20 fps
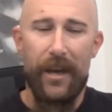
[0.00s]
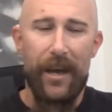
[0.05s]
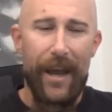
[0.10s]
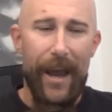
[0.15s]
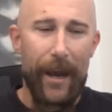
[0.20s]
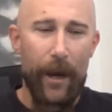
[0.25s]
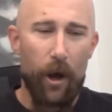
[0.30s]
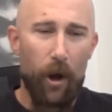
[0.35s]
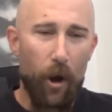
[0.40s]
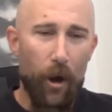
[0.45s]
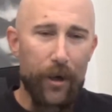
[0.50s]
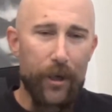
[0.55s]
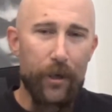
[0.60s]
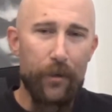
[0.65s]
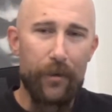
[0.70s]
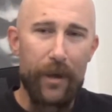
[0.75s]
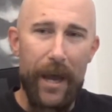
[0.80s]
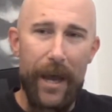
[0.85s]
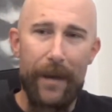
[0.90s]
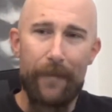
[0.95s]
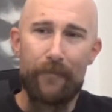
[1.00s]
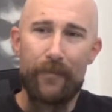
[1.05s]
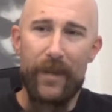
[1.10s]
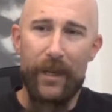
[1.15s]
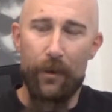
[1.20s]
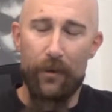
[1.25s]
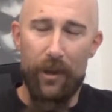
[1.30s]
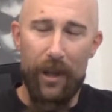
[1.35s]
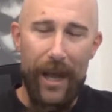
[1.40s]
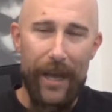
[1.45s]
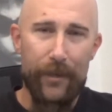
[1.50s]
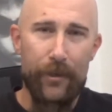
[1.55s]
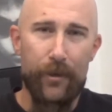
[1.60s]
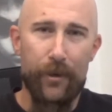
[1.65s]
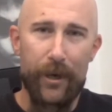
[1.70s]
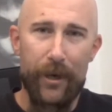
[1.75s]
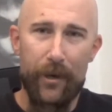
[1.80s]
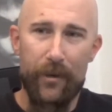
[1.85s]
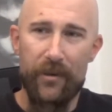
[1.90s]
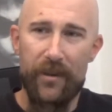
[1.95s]
And I'll argue that, you know, the last two
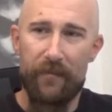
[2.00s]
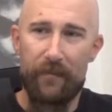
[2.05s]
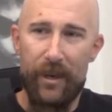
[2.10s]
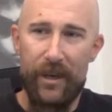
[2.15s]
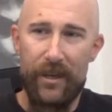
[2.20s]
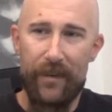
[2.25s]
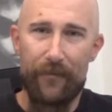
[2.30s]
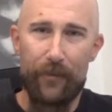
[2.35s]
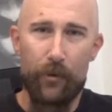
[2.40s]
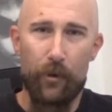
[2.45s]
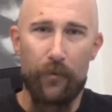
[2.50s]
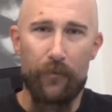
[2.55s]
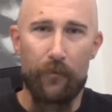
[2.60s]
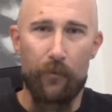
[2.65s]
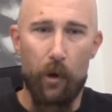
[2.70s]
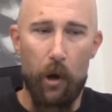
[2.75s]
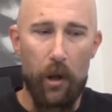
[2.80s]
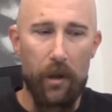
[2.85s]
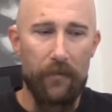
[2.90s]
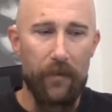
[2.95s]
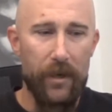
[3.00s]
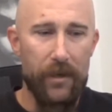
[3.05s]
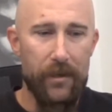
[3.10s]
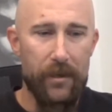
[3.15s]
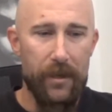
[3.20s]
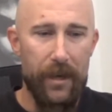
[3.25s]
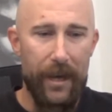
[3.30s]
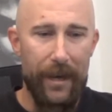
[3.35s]
years, they've been difficult for all of us.